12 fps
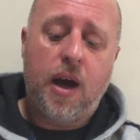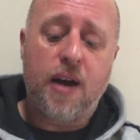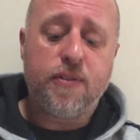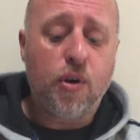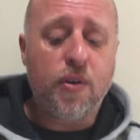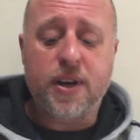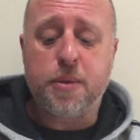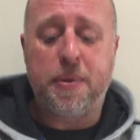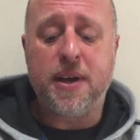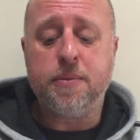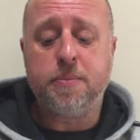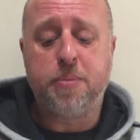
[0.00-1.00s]
I've already
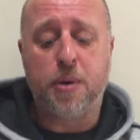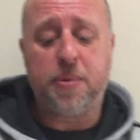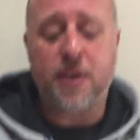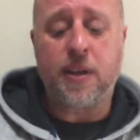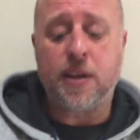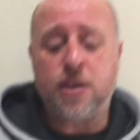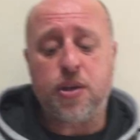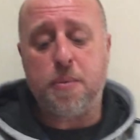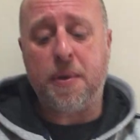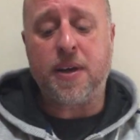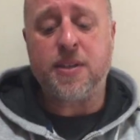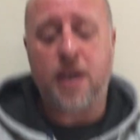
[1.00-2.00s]
been publicly
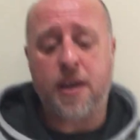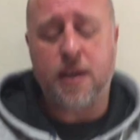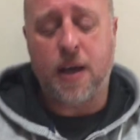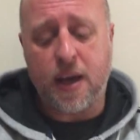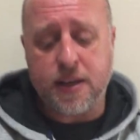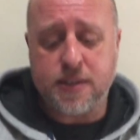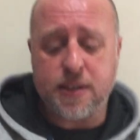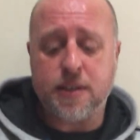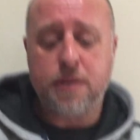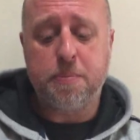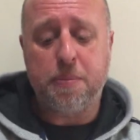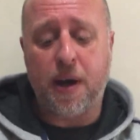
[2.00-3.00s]
humiliated
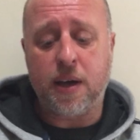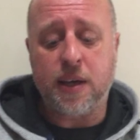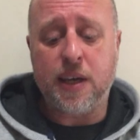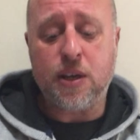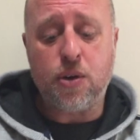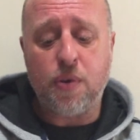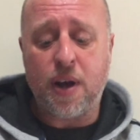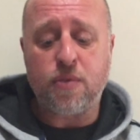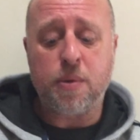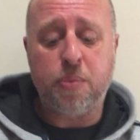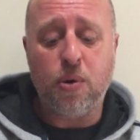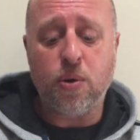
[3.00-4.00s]
by incorrect
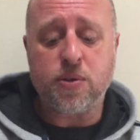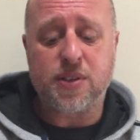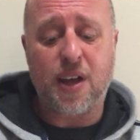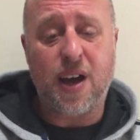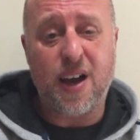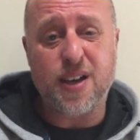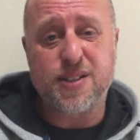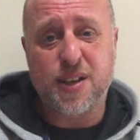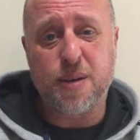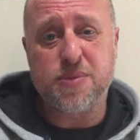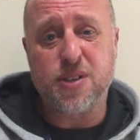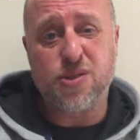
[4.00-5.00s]
reports that I
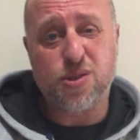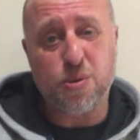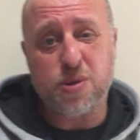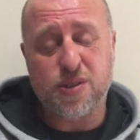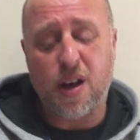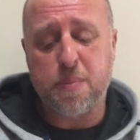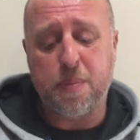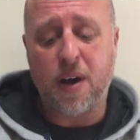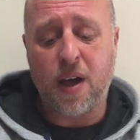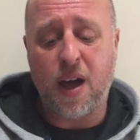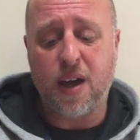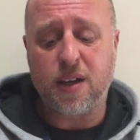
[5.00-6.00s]
attempted suicide by
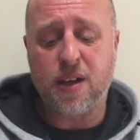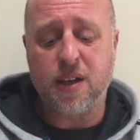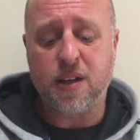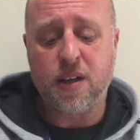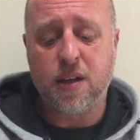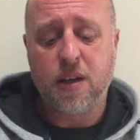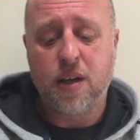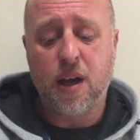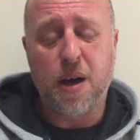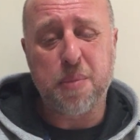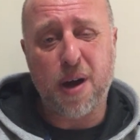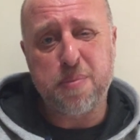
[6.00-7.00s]
hanging,
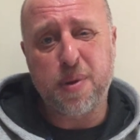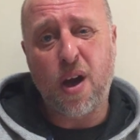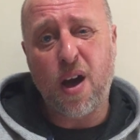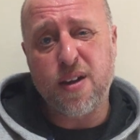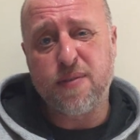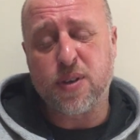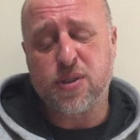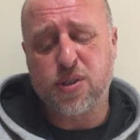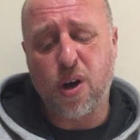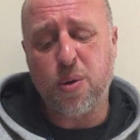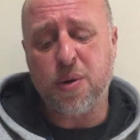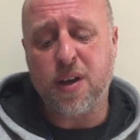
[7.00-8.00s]
and my behaviour
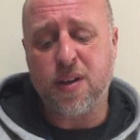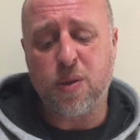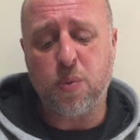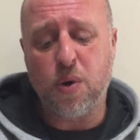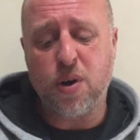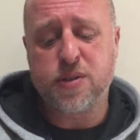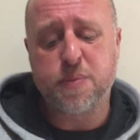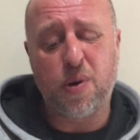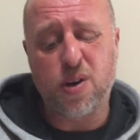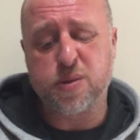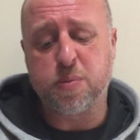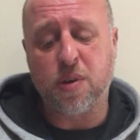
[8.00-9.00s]
shown in the worst
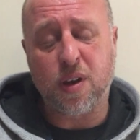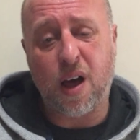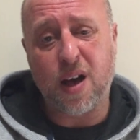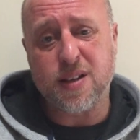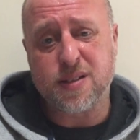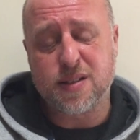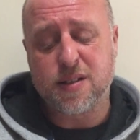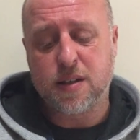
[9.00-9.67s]
possible light.